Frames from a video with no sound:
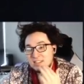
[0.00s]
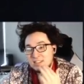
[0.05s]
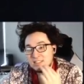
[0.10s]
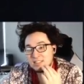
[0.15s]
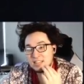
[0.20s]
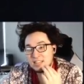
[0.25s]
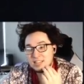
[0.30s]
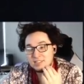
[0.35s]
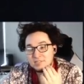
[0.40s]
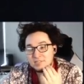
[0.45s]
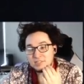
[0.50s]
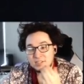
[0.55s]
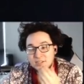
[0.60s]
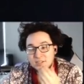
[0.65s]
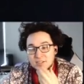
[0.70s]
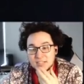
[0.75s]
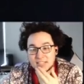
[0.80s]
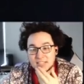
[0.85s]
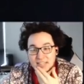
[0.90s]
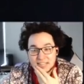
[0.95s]
They
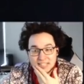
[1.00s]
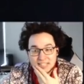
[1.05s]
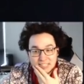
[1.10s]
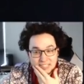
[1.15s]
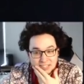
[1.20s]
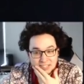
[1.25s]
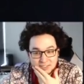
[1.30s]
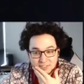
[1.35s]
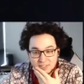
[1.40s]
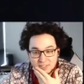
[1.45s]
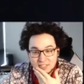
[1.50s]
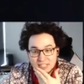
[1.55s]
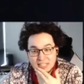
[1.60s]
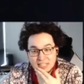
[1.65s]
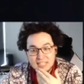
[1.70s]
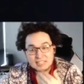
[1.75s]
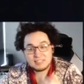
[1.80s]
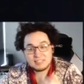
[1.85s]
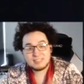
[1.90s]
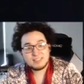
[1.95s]
reorganized their old
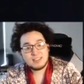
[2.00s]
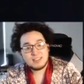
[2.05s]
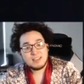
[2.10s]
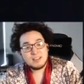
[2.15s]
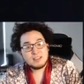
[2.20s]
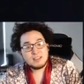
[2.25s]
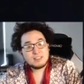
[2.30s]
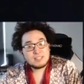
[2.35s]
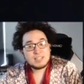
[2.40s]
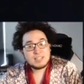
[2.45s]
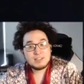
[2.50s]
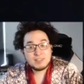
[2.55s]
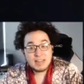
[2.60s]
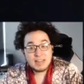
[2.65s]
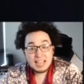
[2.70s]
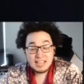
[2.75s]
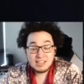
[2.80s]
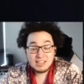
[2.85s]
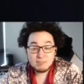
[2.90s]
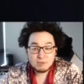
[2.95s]
odds. So now at
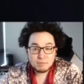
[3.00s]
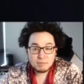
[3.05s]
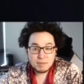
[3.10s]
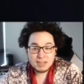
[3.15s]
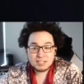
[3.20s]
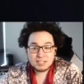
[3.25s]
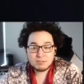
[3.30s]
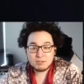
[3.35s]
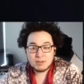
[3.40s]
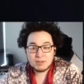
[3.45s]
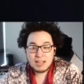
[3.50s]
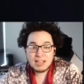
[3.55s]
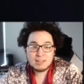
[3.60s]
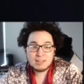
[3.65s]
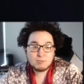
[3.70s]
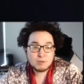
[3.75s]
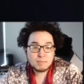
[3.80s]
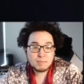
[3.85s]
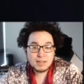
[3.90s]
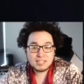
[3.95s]
8, we're back to... Hey,
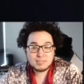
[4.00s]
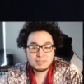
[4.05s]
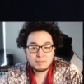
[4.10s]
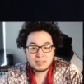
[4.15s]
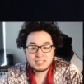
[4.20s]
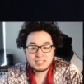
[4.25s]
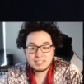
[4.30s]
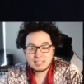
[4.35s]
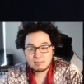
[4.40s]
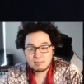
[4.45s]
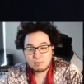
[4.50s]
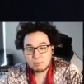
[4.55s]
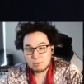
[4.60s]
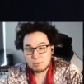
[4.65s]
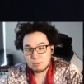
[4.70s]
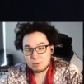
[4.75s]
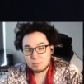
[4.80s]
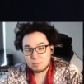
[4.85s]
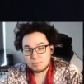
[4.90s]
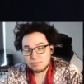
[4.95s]
we're back to basically where we
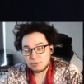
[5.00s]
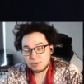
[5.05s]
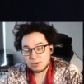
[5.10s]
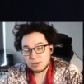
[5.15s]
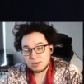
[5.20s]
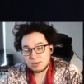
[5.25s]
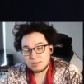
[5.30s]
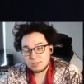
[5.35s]
were before.